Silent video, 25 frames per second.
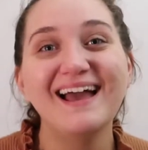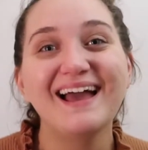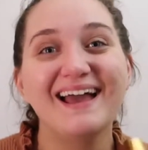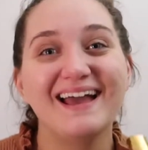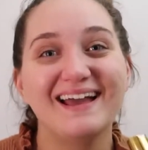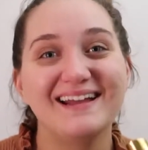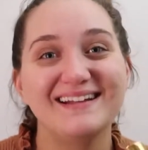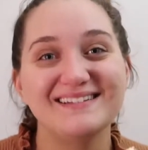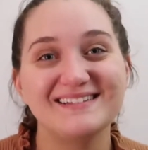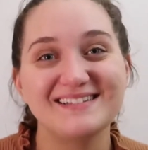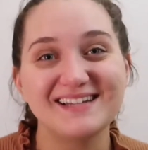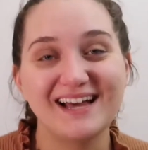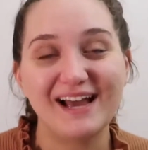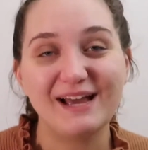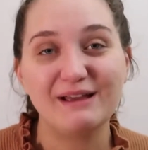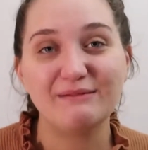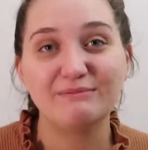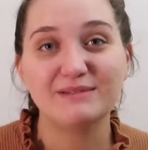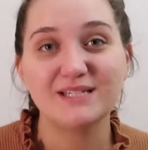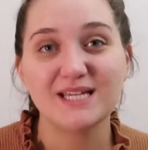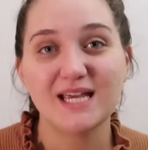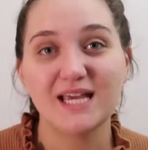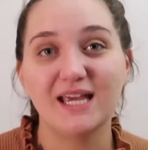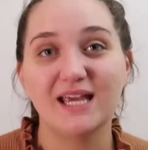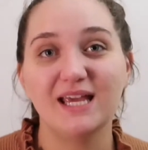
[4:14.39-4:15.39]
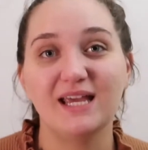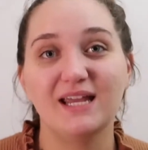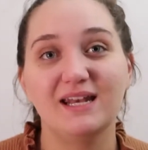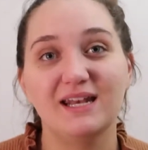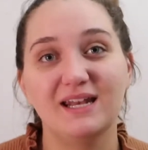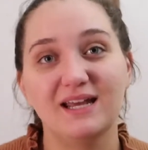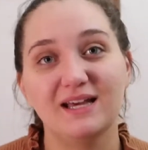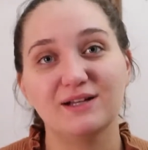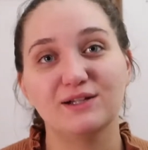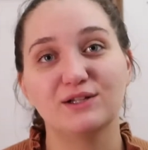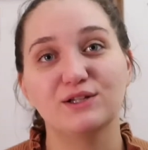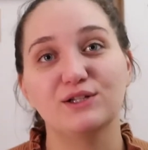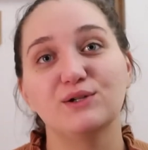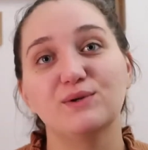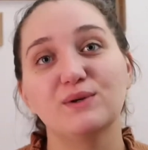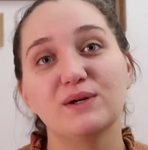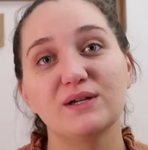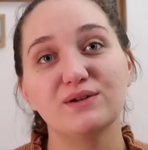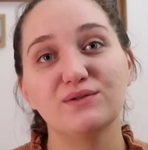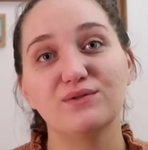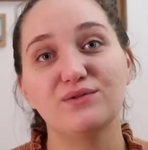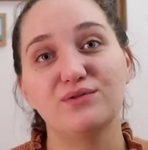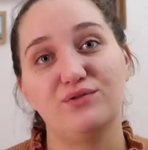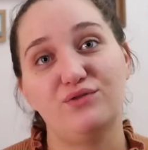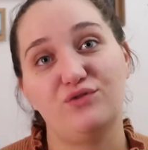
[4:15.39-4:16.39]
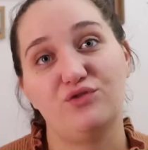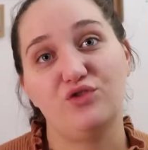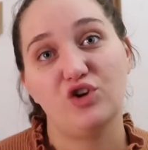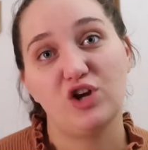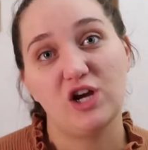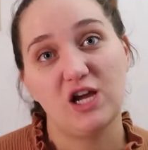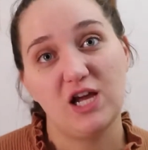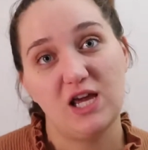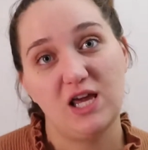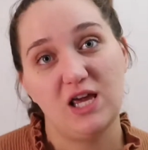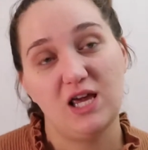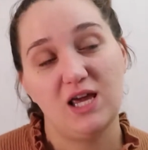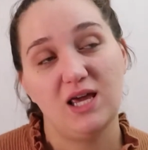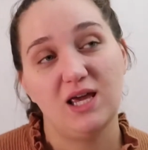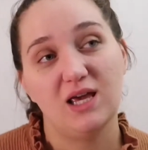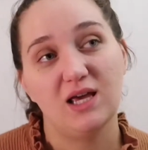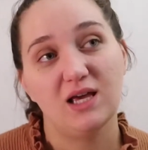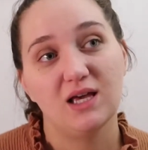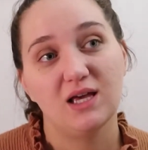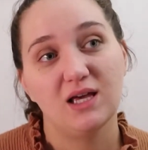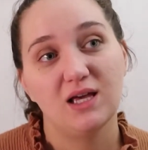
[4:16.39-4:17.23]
and typed in gluten-free